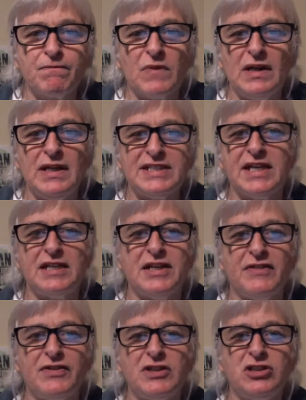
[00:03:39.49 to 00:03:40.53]
let's get the
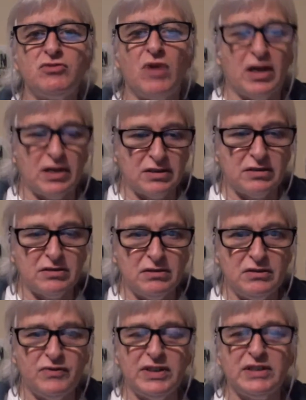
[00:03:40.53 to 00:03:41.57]
definition right.
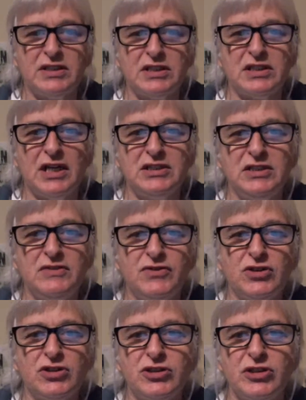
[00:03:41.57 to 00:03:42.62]
The Vegan Society have
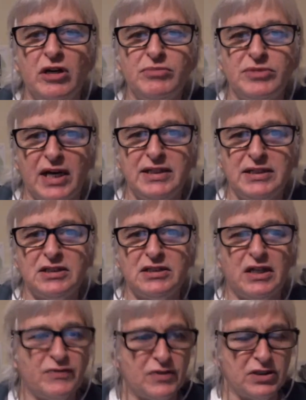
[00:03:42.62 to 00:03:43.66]
just updated the
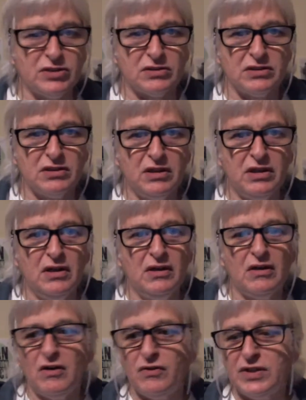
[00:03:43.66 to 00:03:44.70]
definition
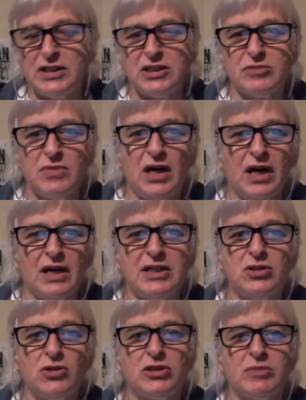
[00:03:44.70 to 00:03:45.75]
of veganism, and
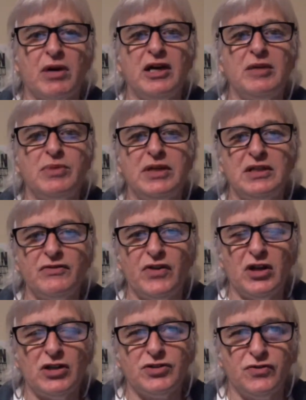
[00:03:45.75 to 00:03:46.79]
it talks about it being a
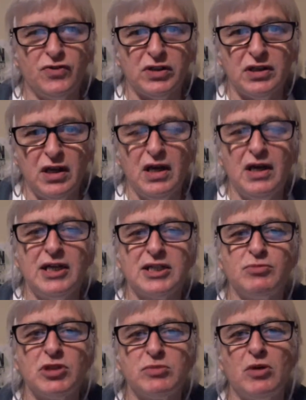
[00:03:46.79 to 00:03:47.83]
philosophy. It's
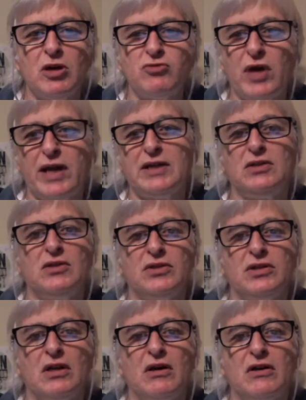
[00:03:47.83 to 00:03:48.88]
much more radical
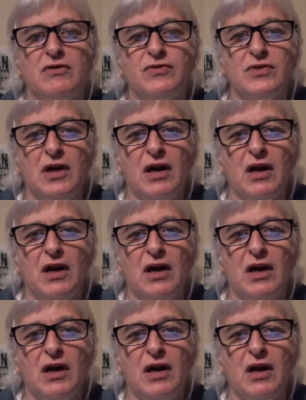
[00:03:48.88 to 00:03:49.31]
than a lot of